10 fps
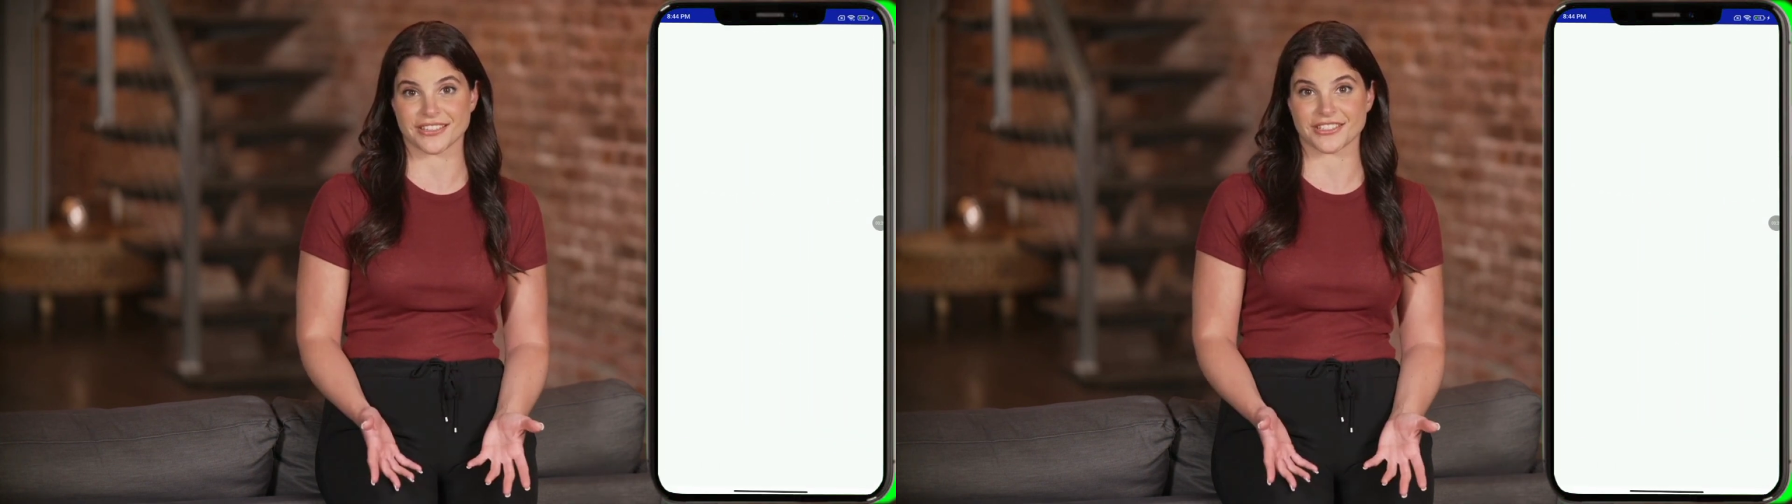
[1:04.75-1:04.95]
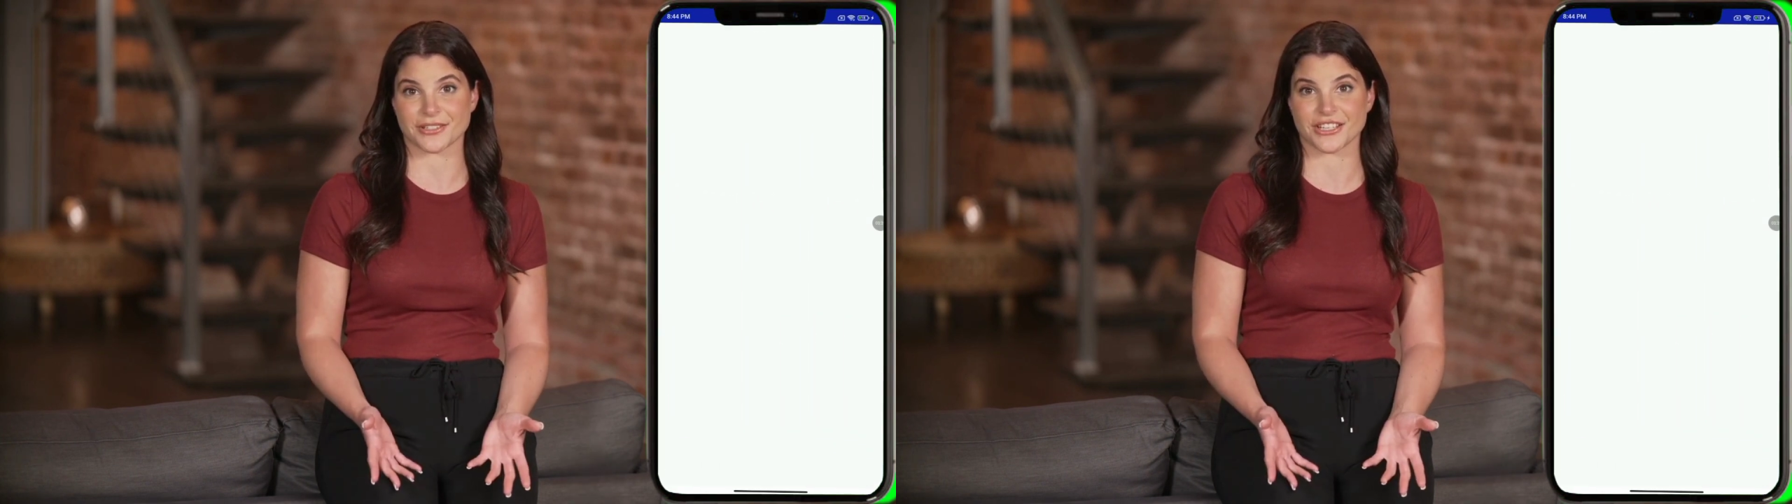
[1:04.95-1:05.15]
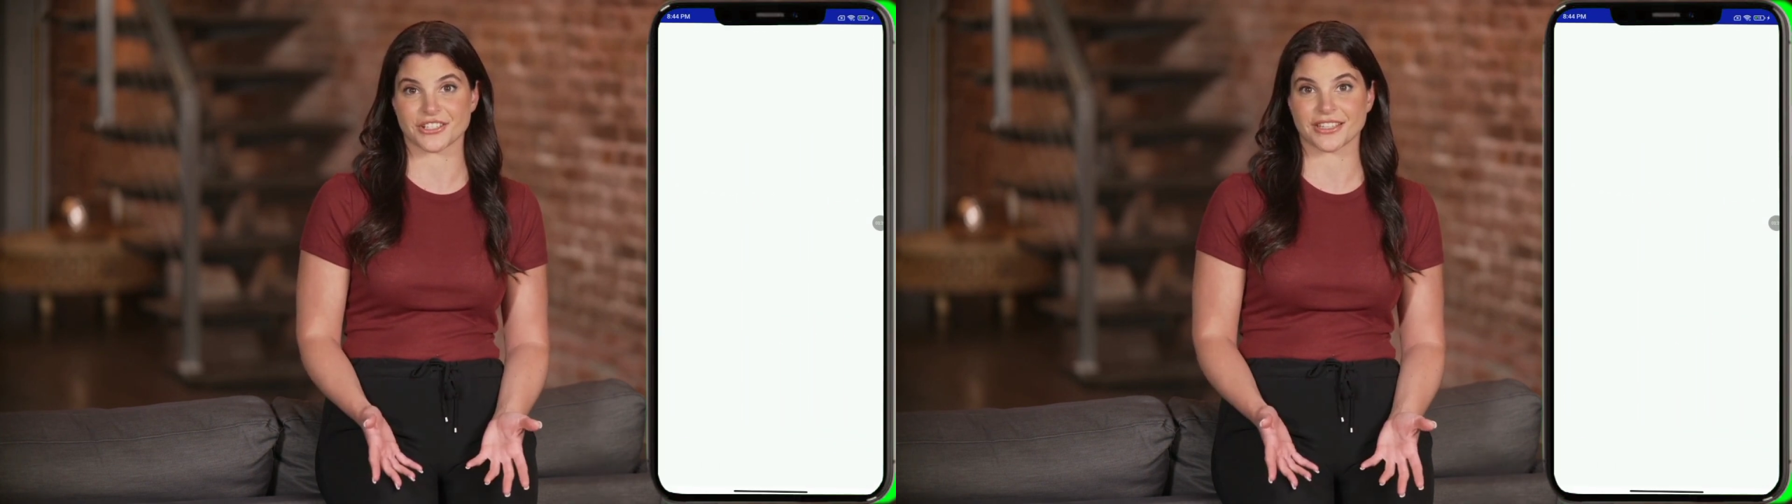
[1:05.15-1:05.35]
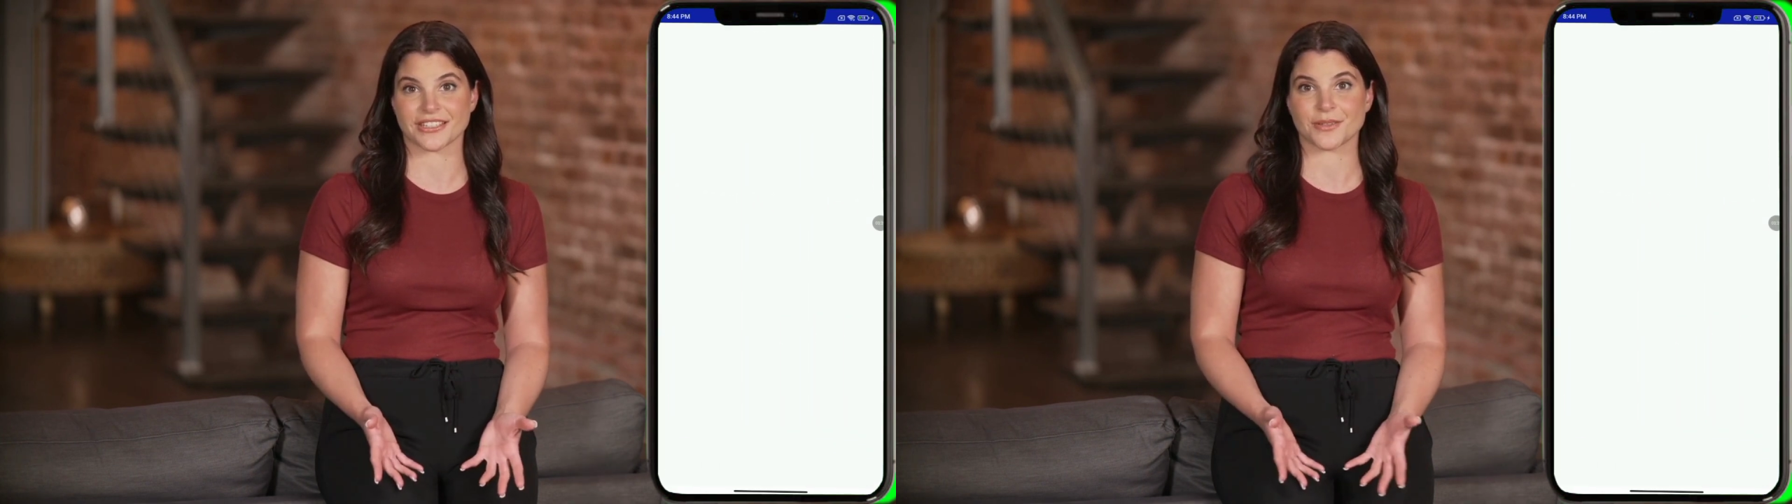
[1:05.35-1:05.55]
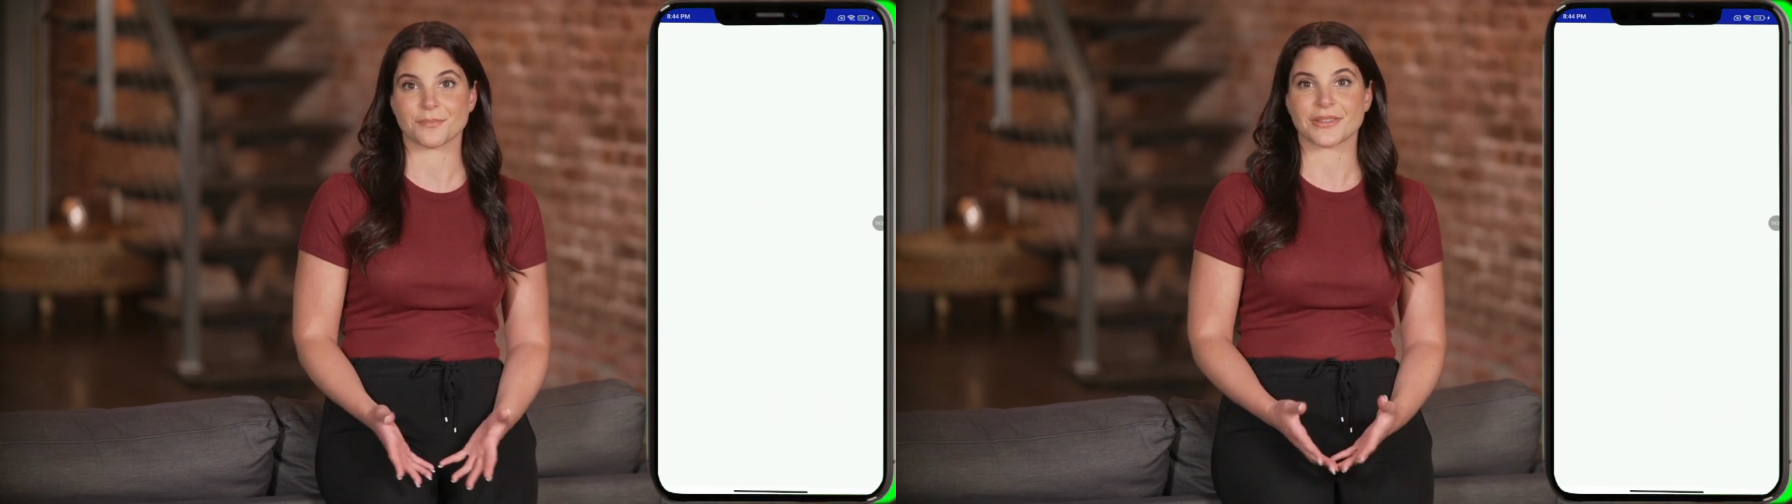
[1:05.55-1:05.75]
installation
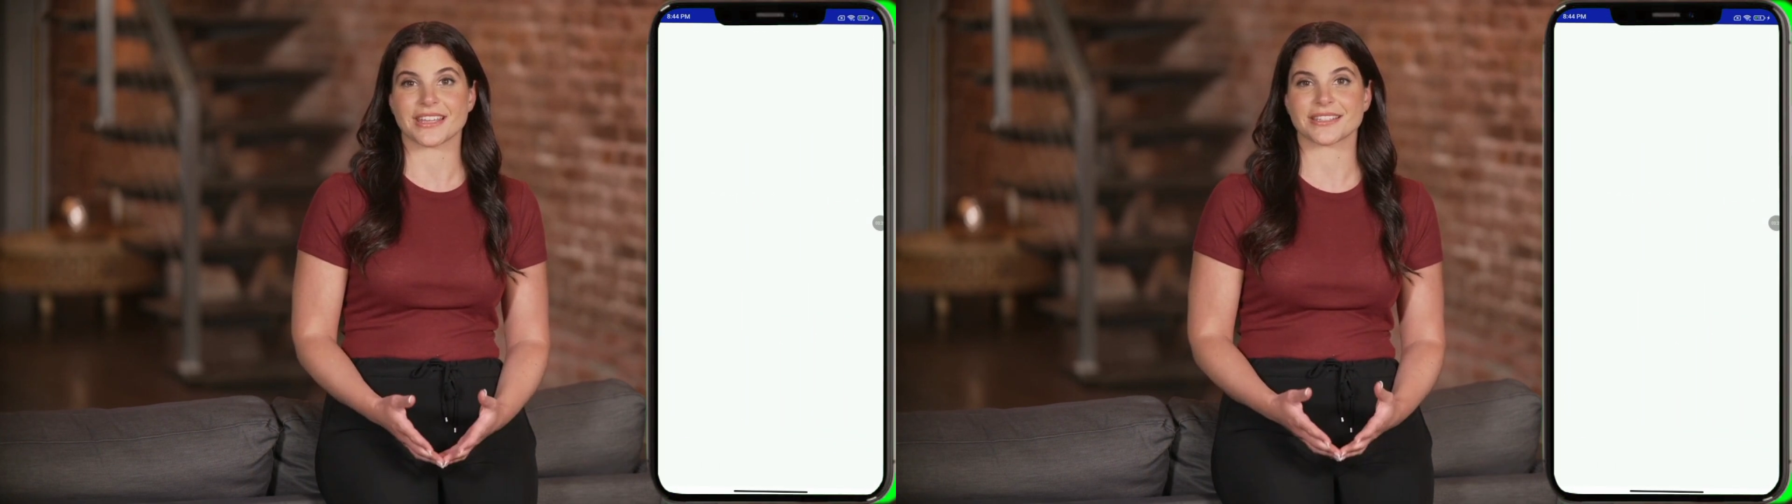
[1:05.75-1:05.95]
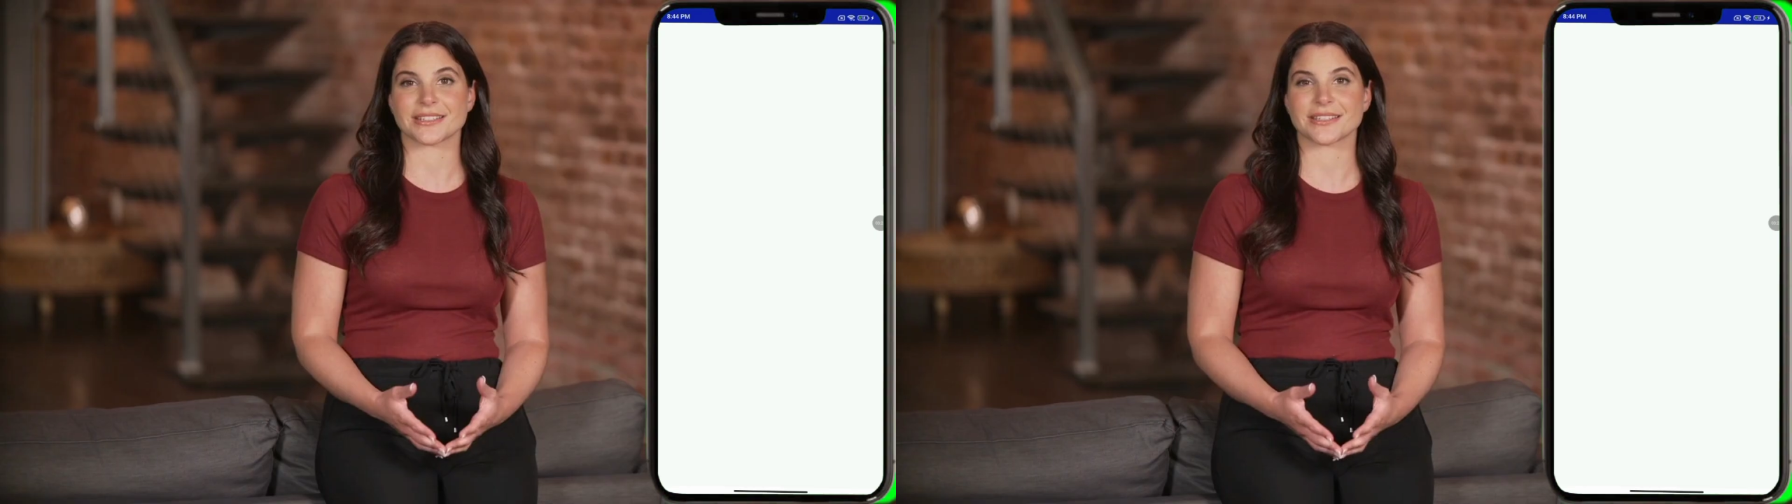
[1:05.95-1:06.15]
is complete,